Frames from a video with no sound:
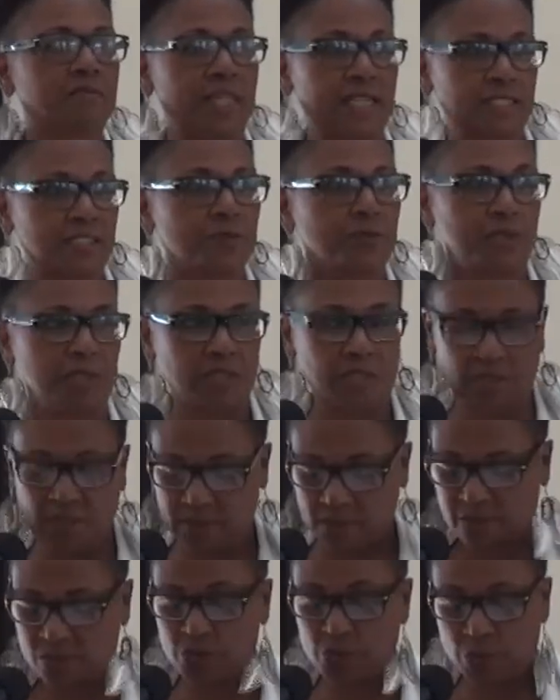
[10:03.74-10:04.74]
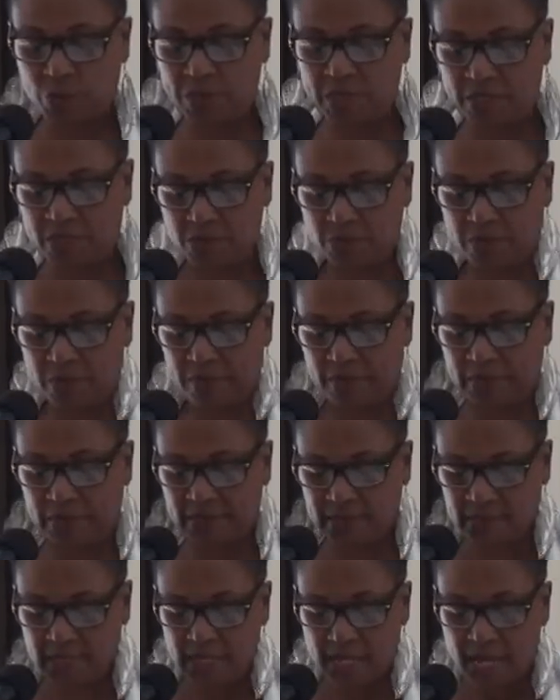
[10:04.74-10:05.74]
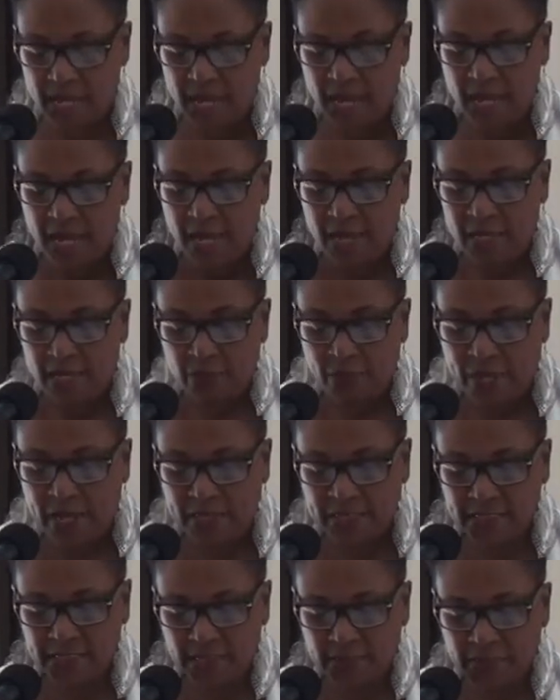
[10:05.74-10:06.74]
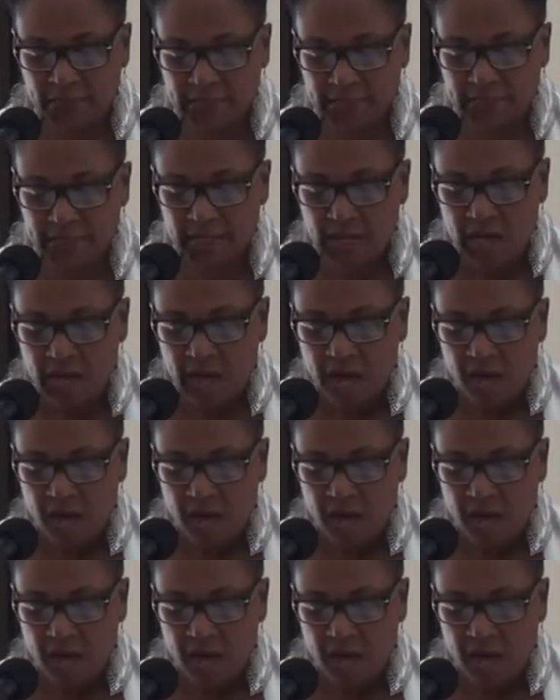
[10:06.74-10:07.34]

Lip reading: that's what it is. Nubia is what it means. Anyway, I digress.